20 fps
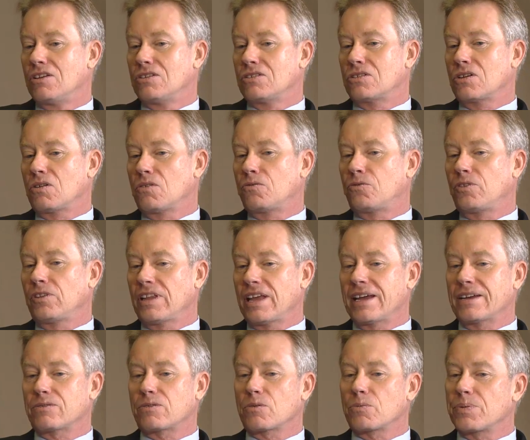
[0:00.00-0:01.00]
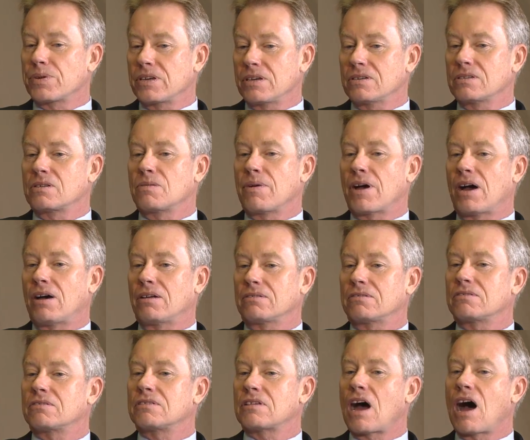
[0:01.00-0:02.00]
So philanthropy is
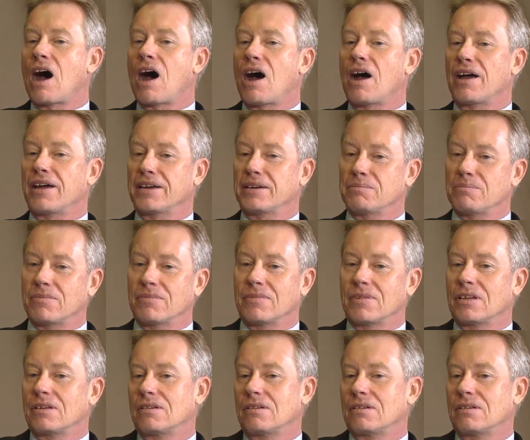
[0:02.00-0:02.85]
about time,